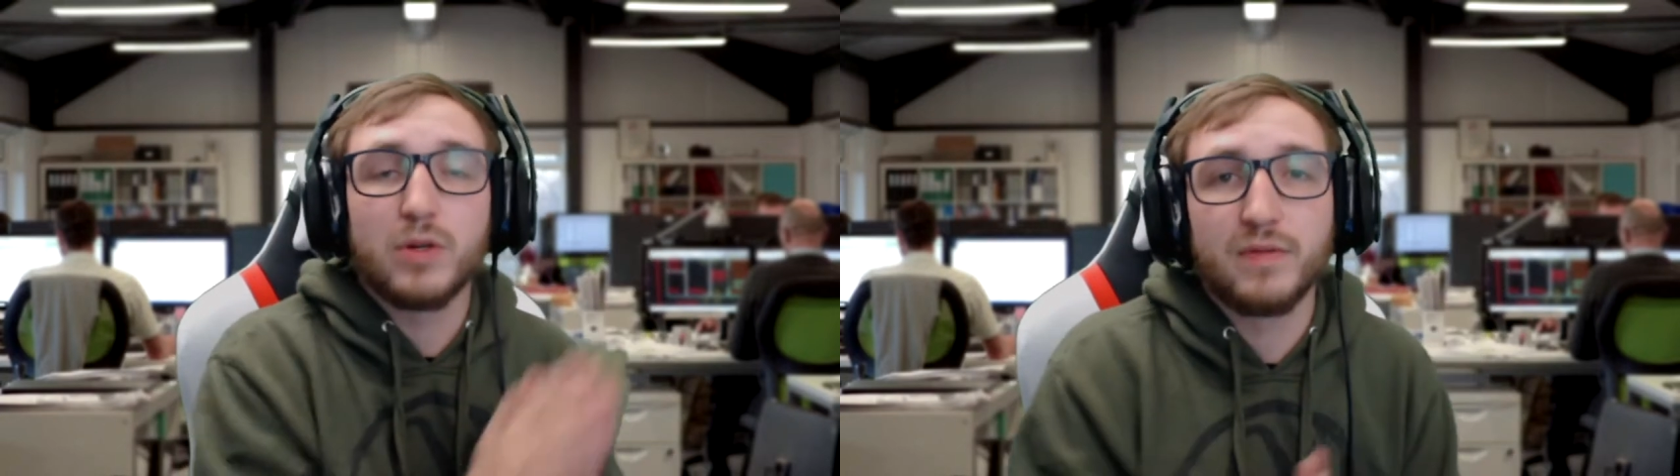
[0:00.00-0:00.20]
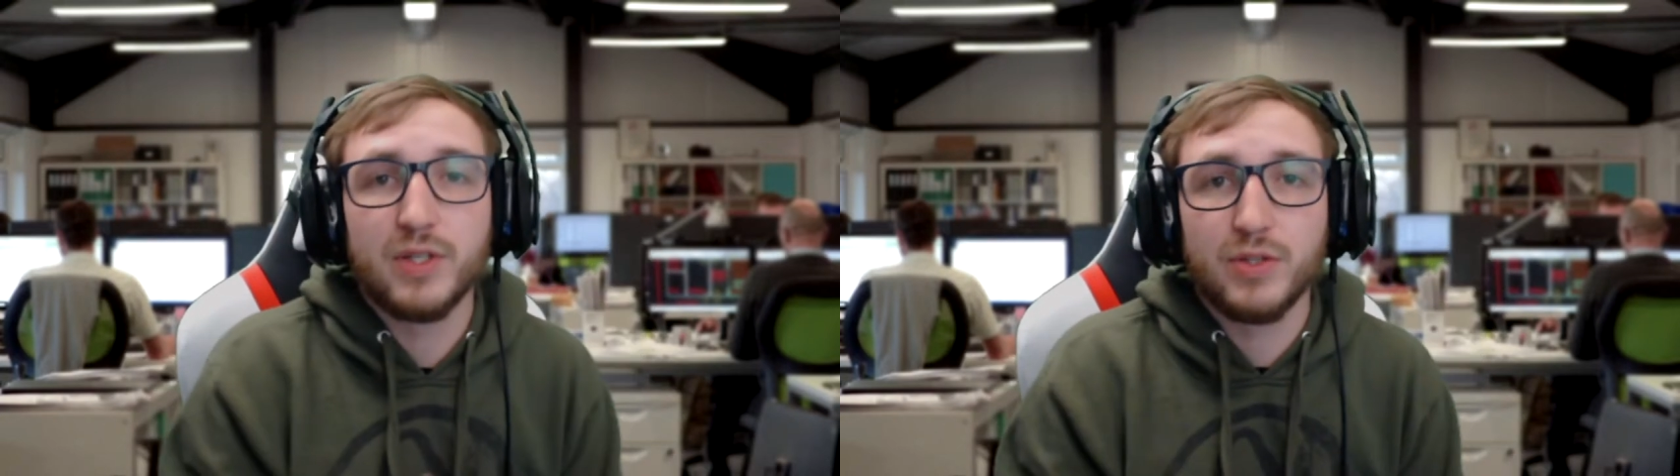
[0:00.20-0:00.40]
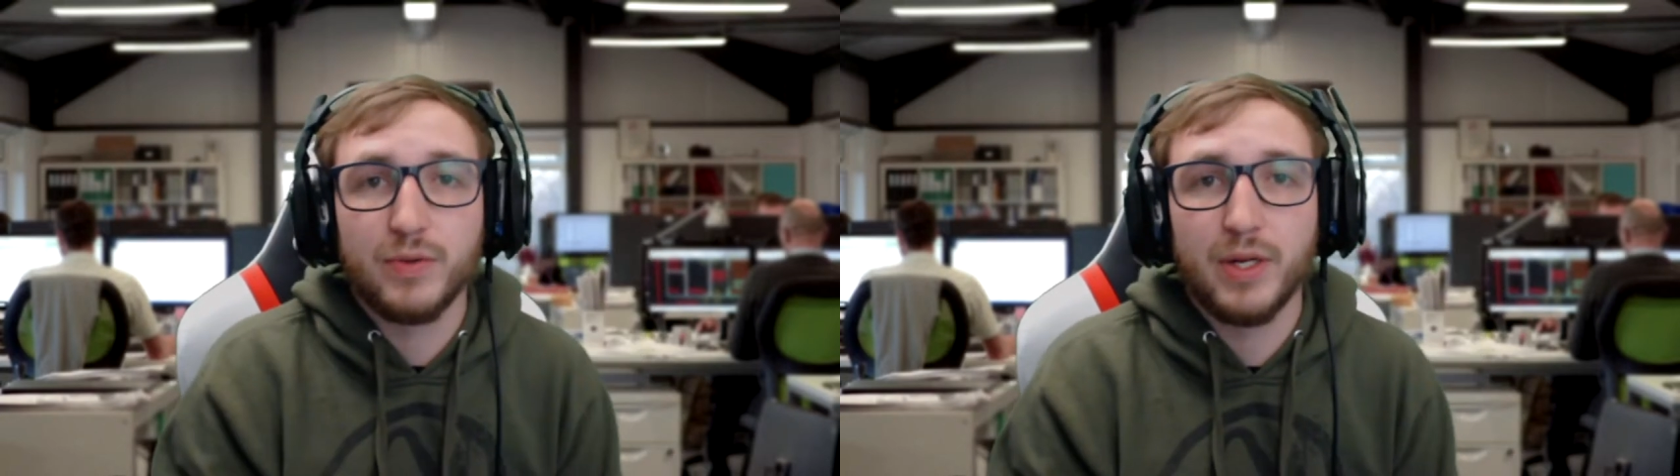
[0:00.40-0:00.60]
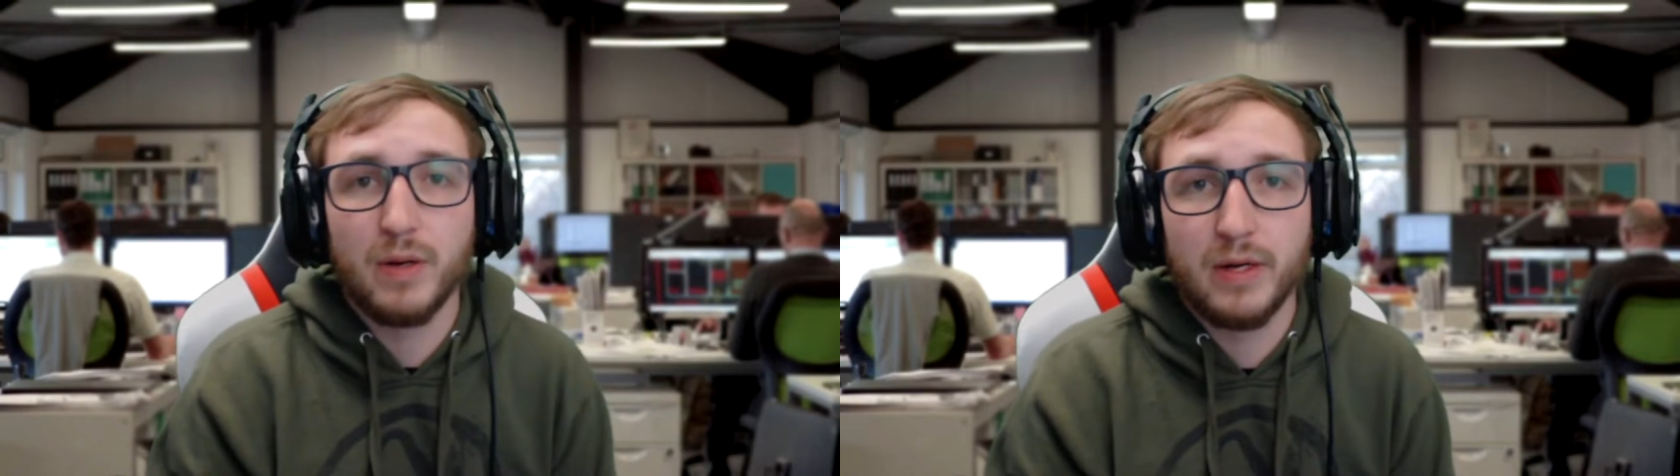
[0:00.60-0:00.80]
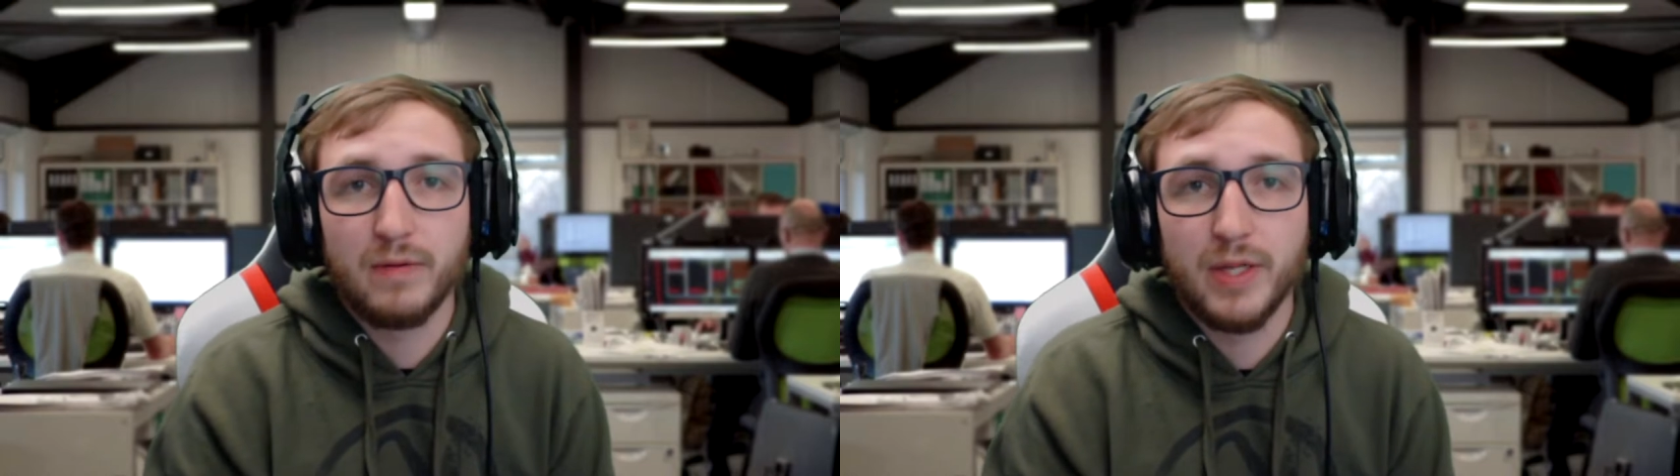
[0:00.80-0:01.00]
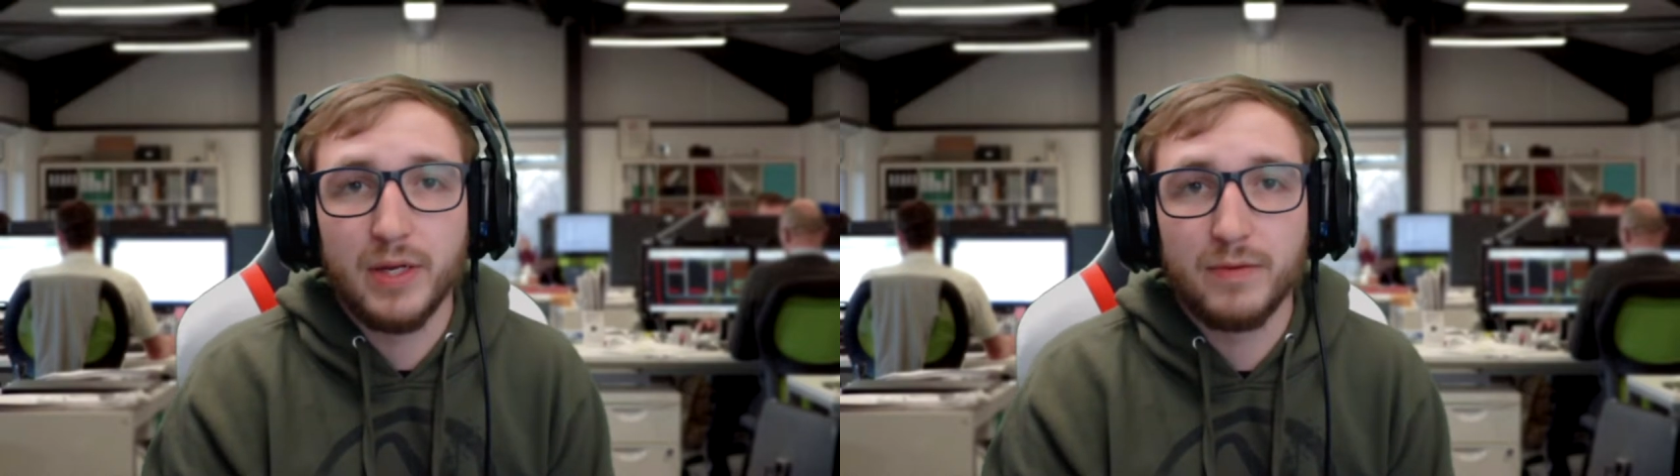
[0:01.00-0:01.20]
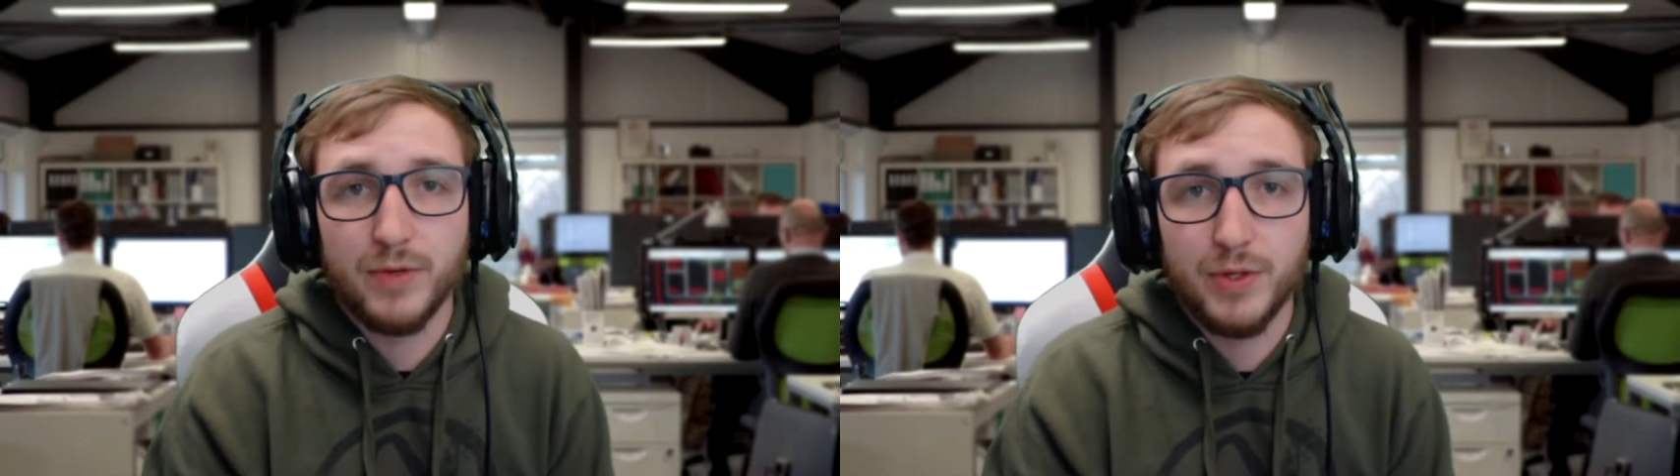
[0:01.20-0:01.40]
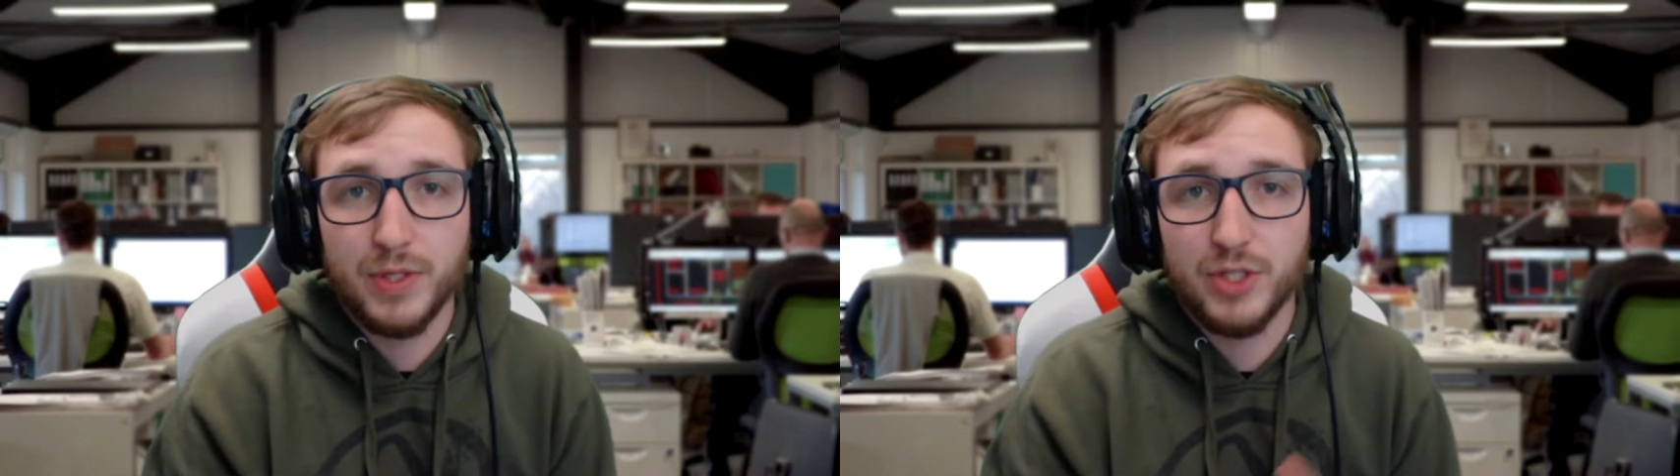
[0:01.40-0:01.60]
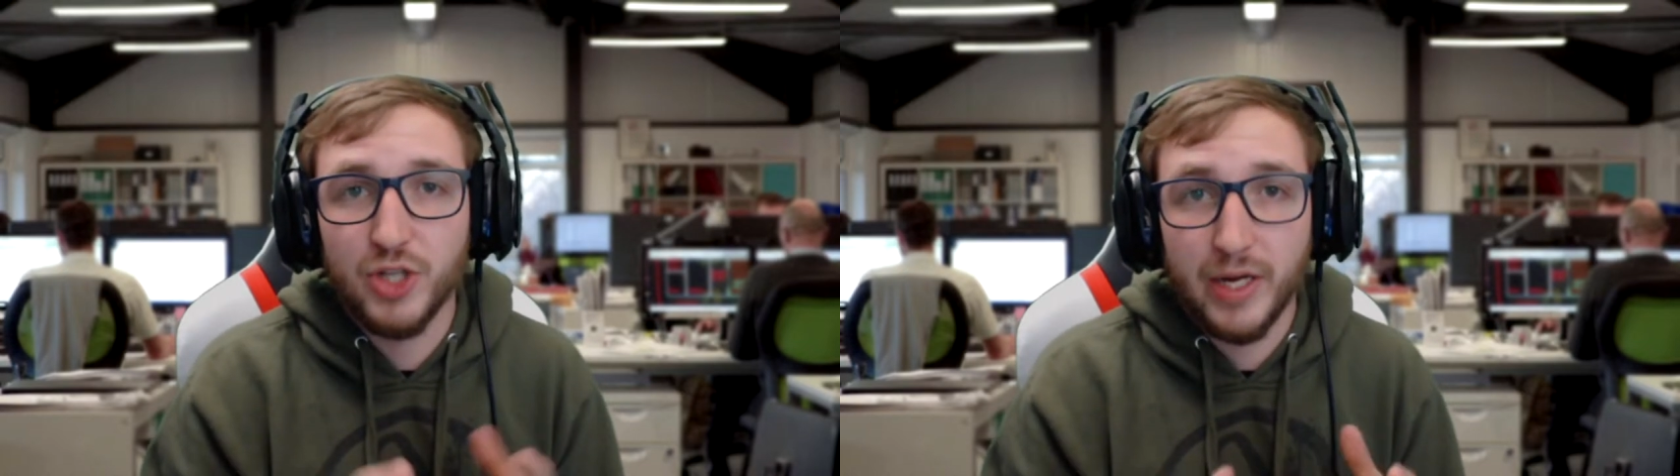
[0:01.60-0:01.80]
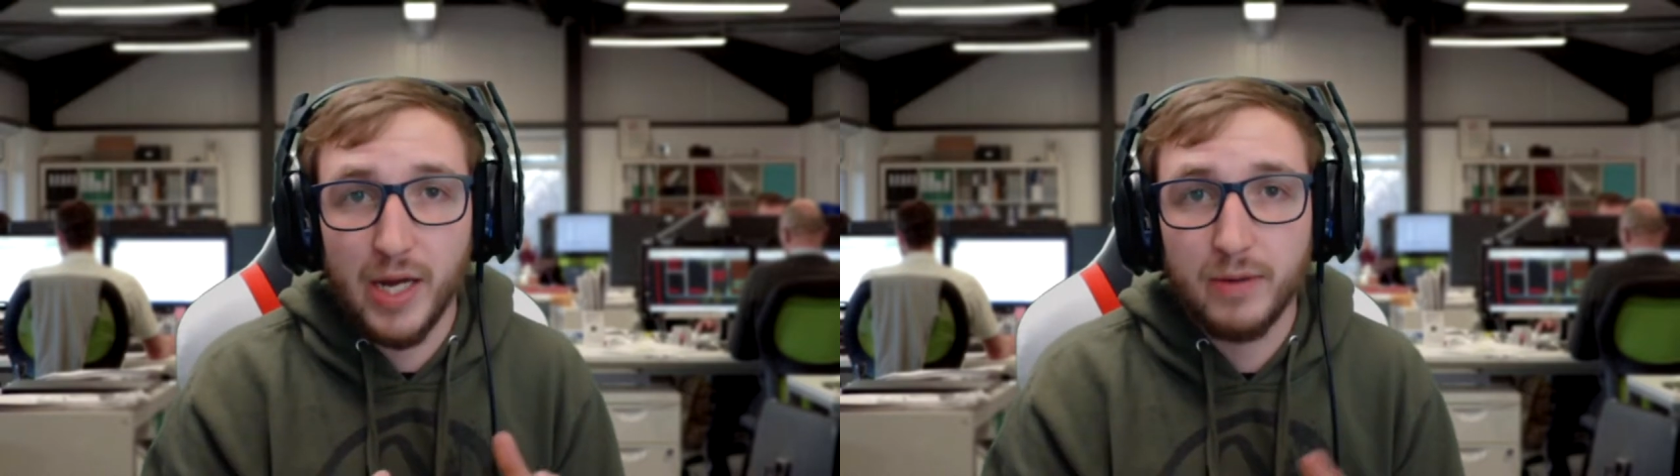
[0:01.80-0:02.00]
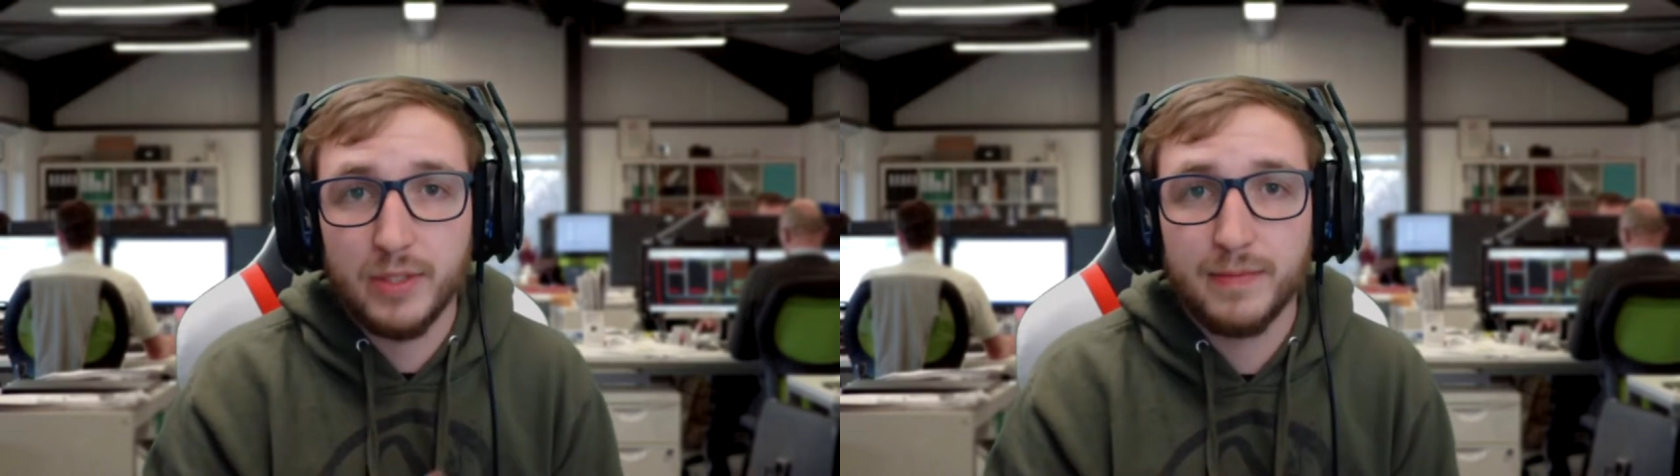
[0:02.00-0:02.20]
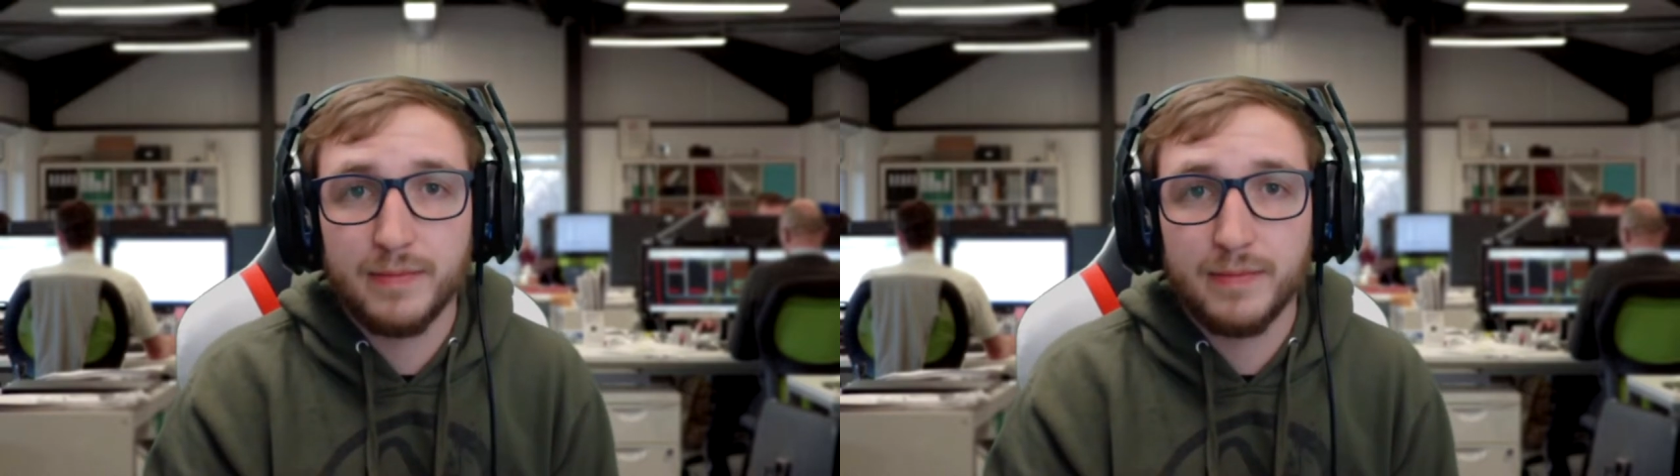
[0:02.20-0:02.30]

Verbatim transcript: of the screen right over there for you to check out.